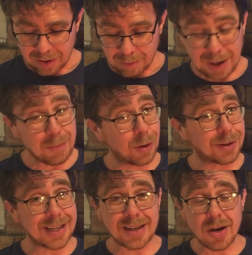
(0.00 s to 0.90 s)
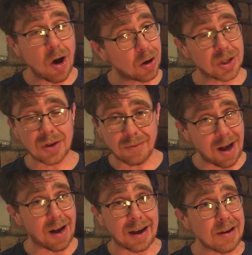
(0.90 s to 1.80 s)
People did not
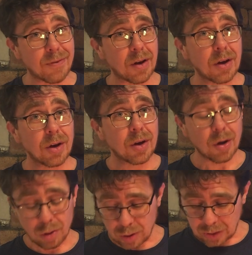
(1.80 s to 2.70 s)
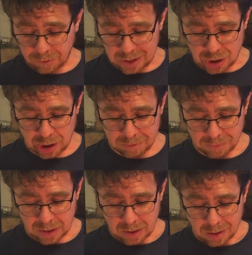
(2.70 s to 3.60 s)
survive crucifixion.
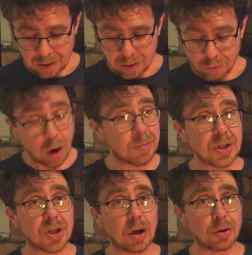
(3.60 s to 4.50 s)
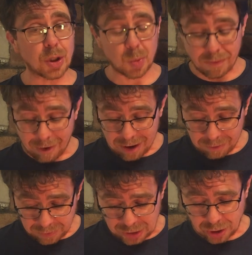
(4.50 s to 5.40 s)
Roman soldiers were very
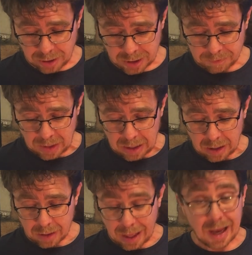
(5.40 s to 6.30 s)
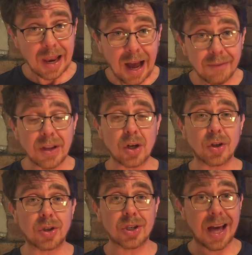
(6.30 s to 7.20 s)
efficient. Their
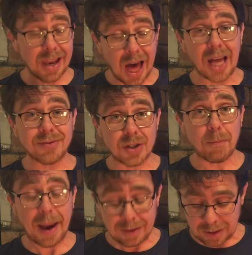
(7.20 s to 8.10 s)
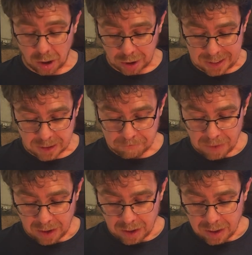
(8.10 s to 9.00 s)
livelihoods, their lives depended on it.
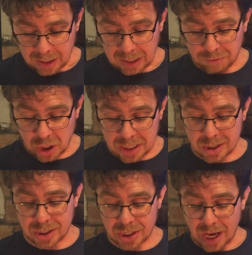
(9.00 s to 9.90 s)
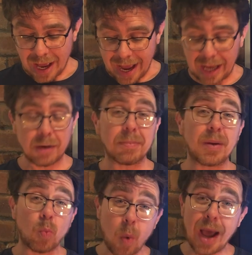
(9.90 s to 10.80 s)
If Jesus hadn't
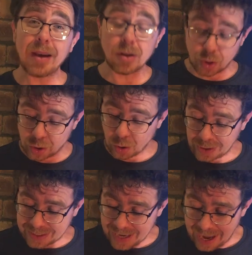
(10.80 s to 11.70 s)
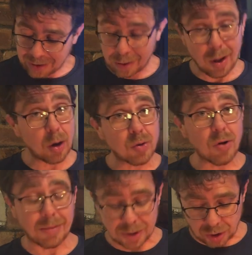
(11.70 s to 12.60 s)
been well and truly dead, those
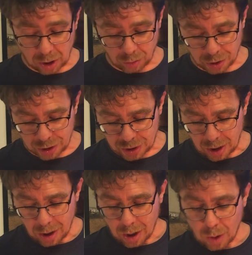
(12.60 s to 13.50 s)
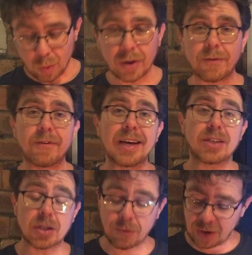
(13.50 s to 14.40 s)
Roman soldiers would have
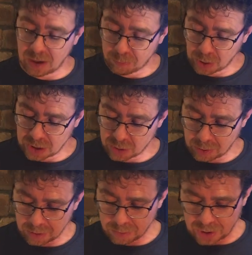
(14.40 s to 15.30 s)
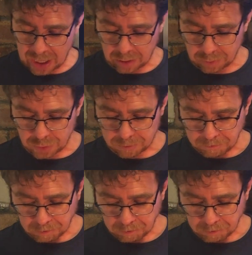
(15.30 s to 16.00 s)
faced severe punishment themselves.